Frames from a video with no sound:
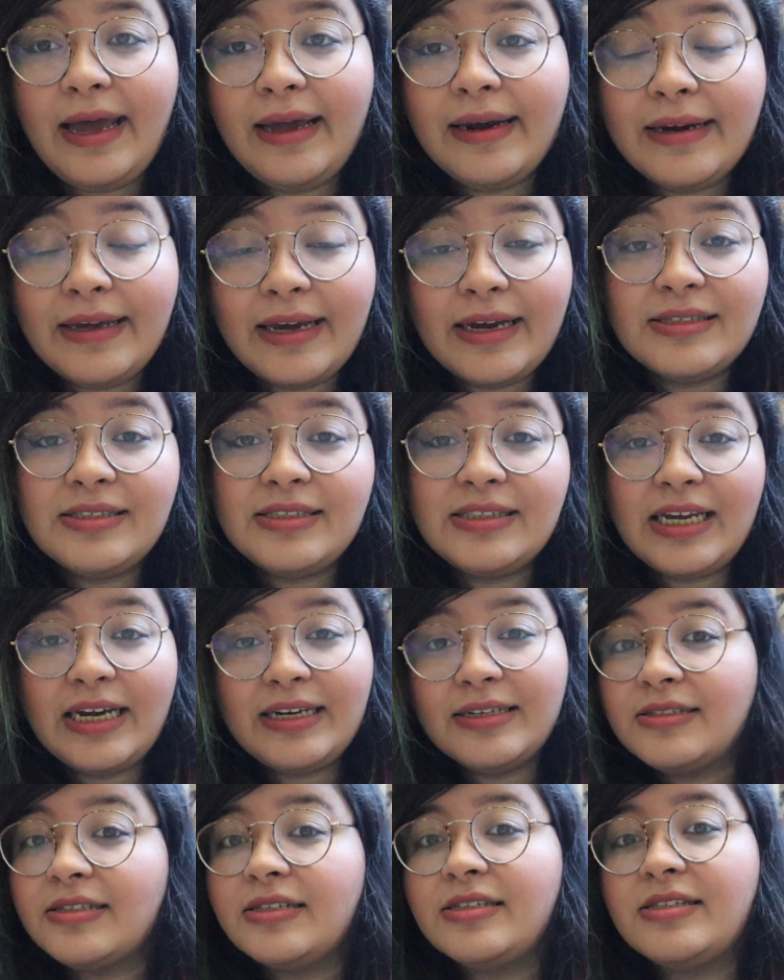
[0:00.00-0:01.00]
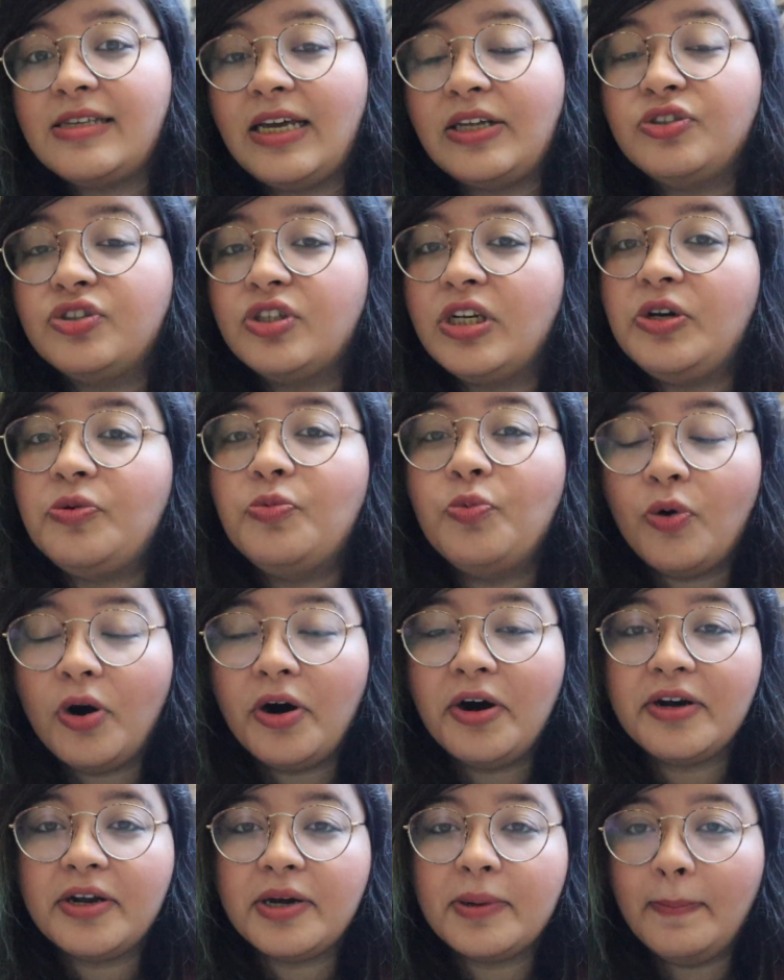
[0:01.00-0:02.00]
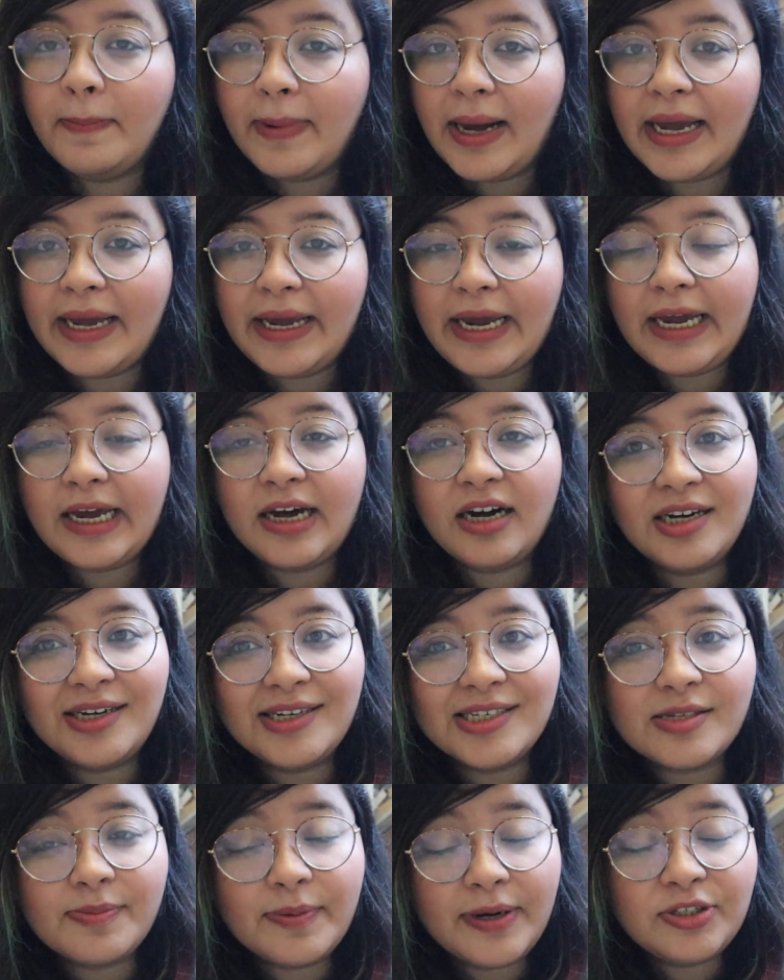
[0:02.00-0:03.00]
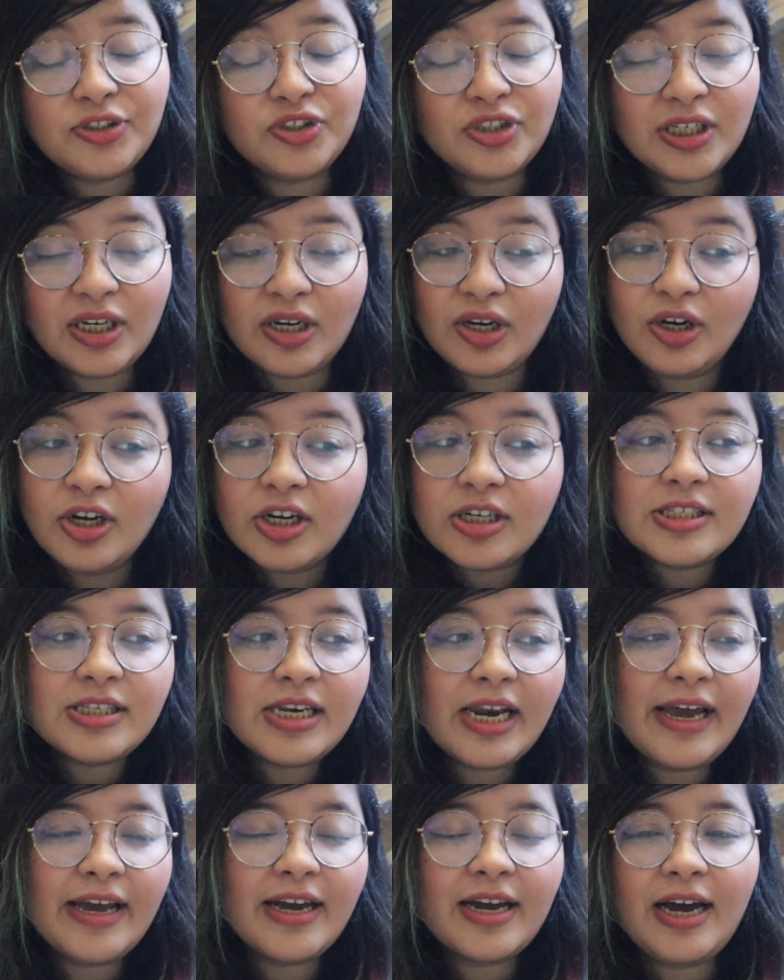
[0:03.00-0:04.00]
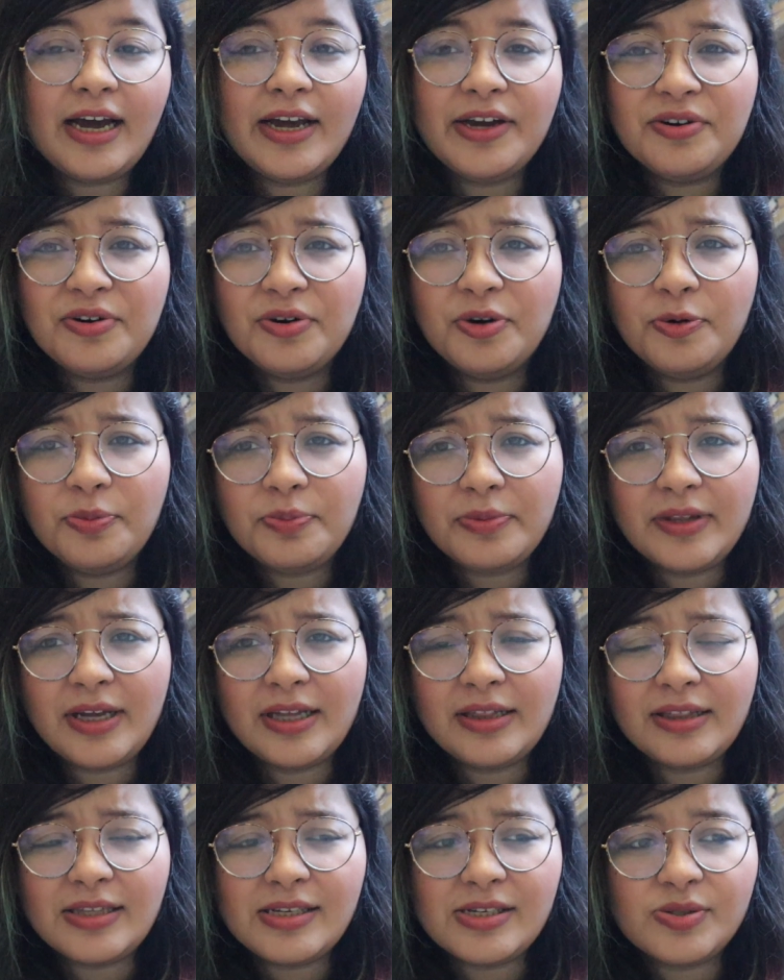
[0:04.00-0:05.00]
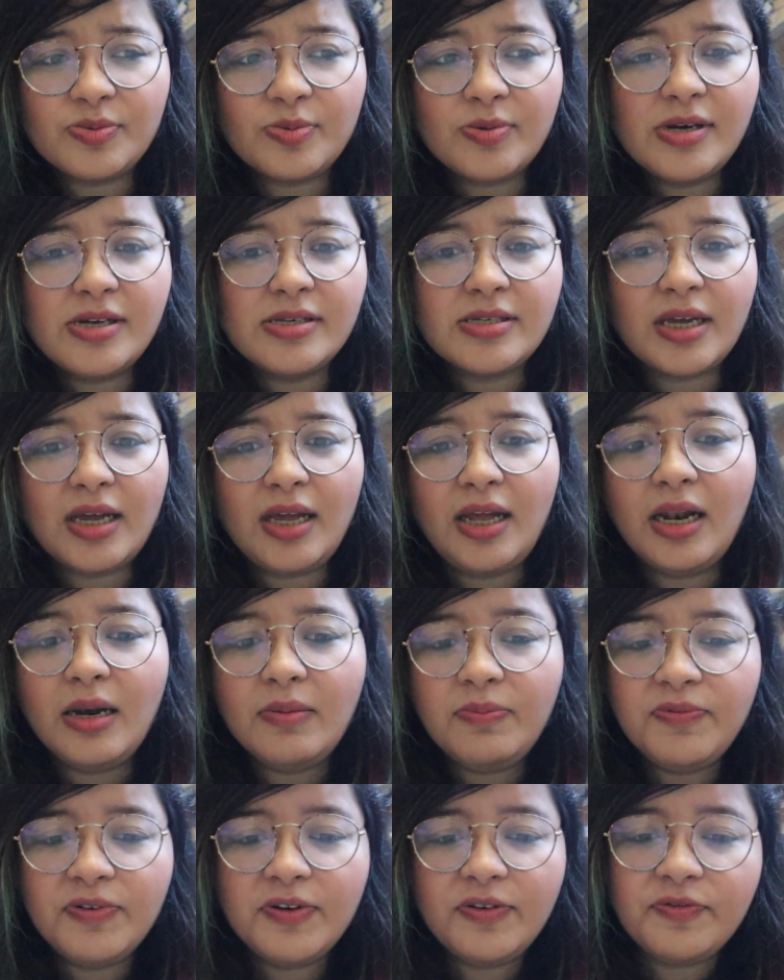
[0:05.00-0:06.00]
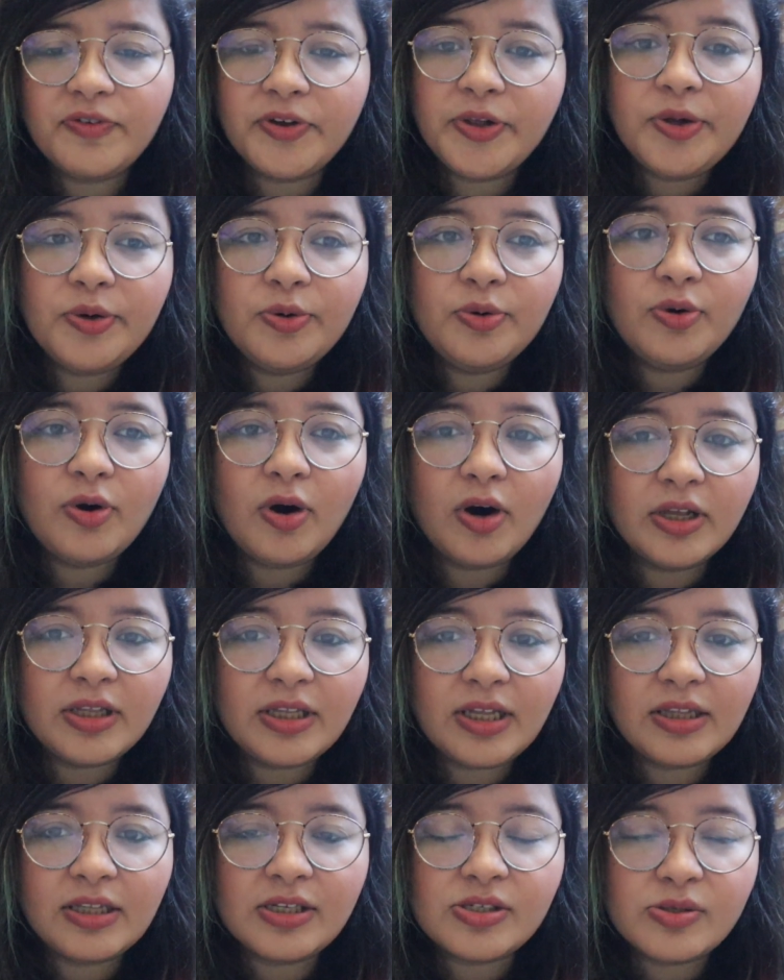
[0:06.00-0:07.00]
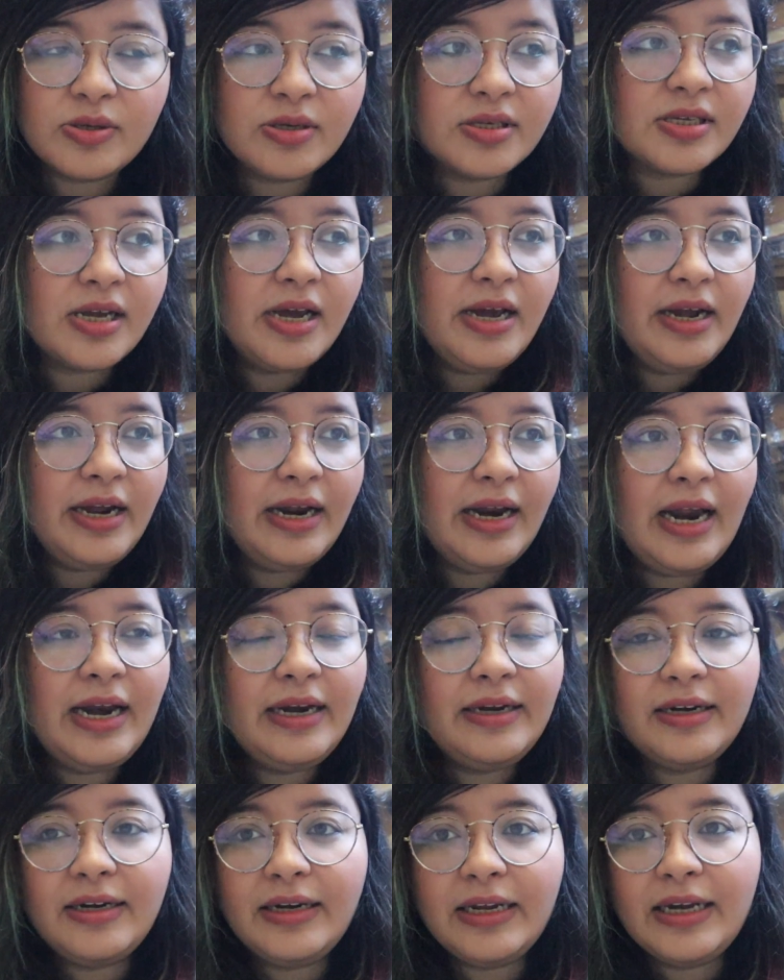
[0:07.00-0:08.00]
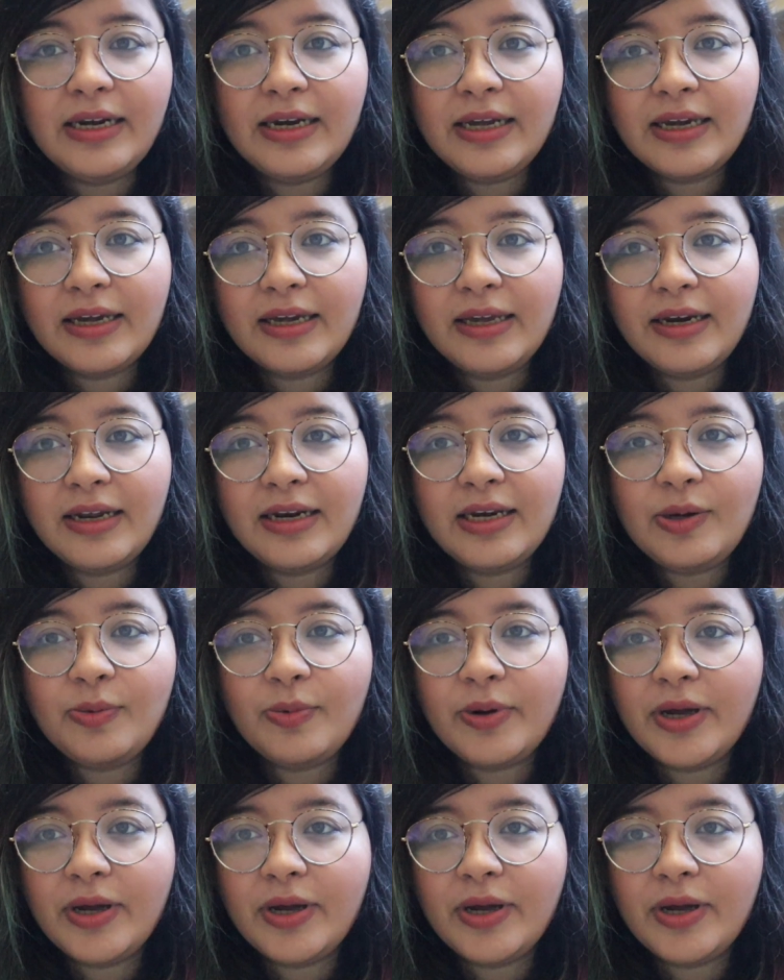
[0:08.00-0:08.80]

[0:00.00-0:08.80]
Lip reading: And yes, that is essentially what my spreadsheet looks like. I hope that this was helpful for you, or that this was entertaining in any